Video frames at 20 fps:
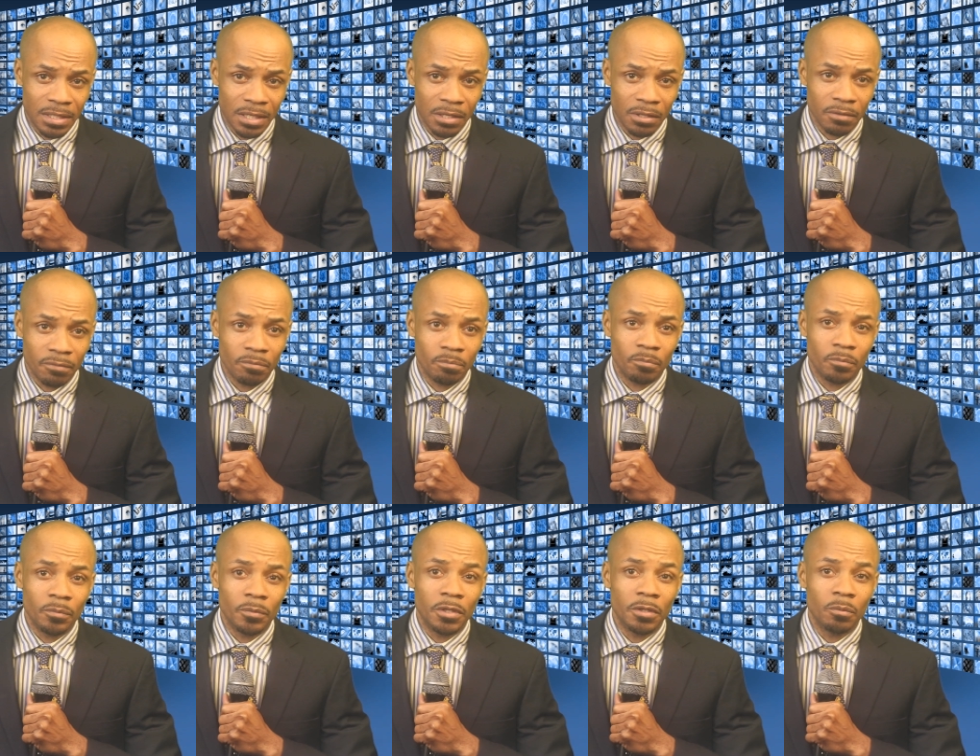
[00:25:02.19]
Now, the,
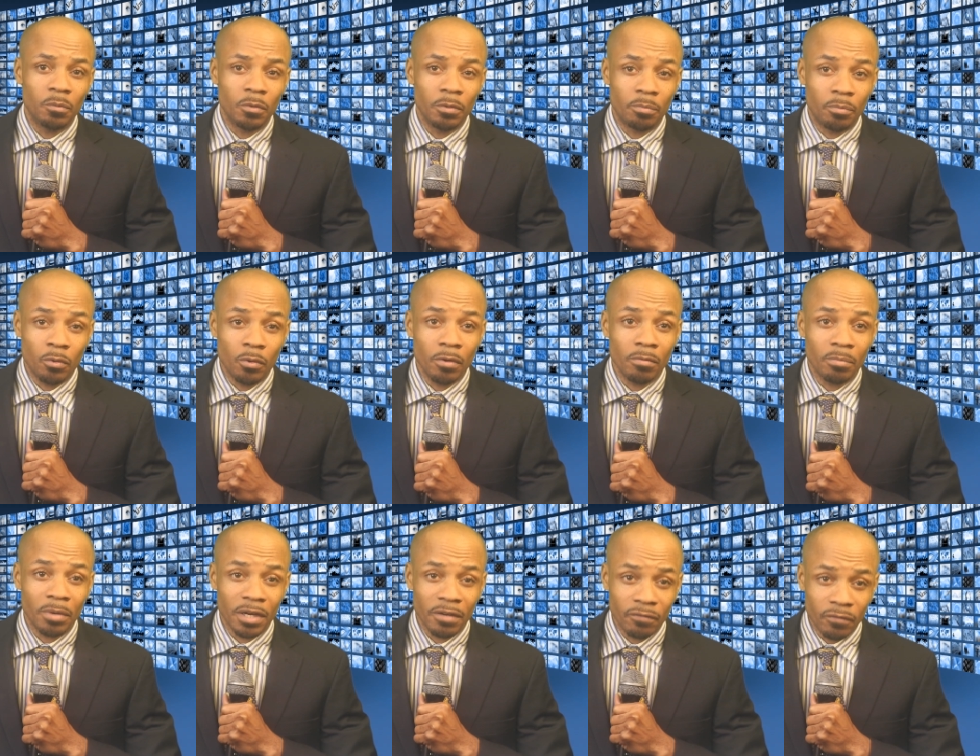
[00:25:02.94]
the
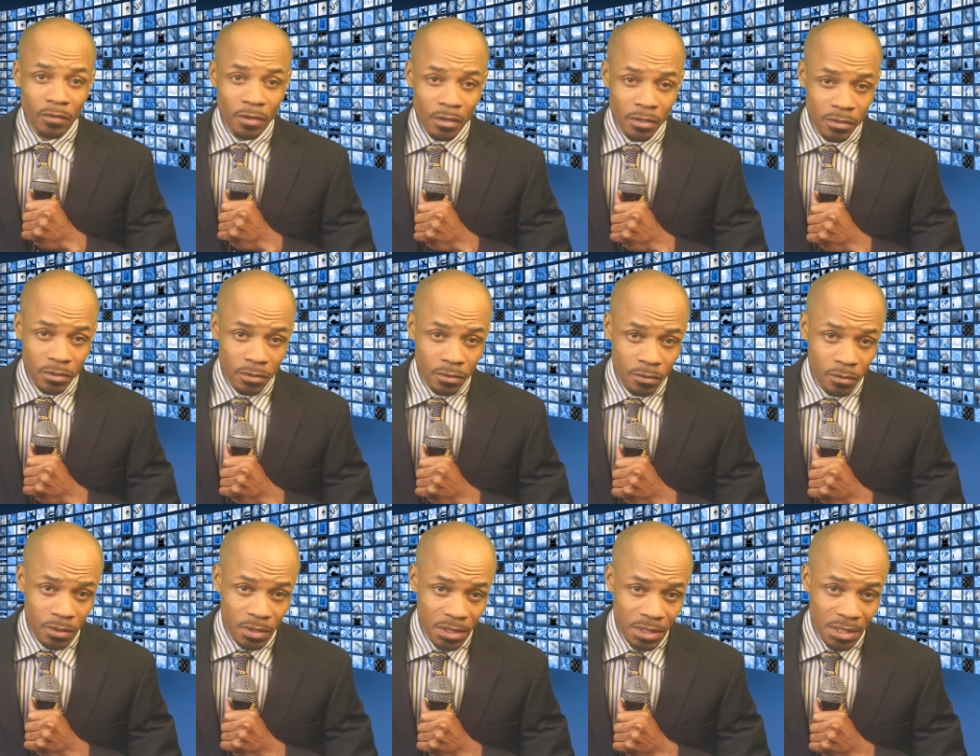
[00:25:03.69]
report by Fox
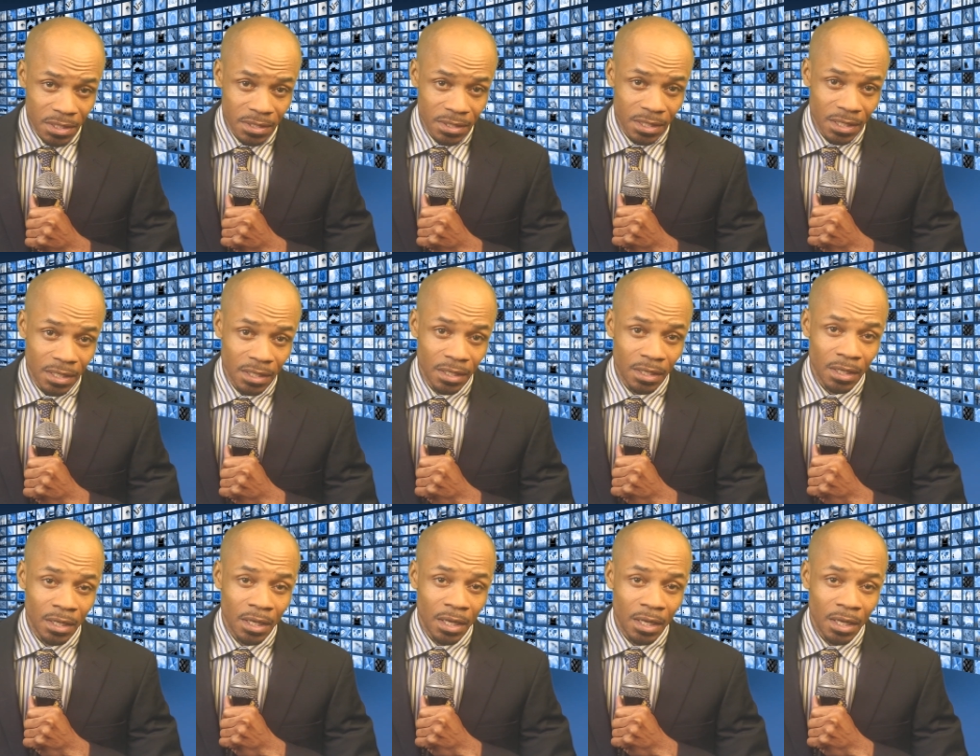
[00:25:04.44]
News says that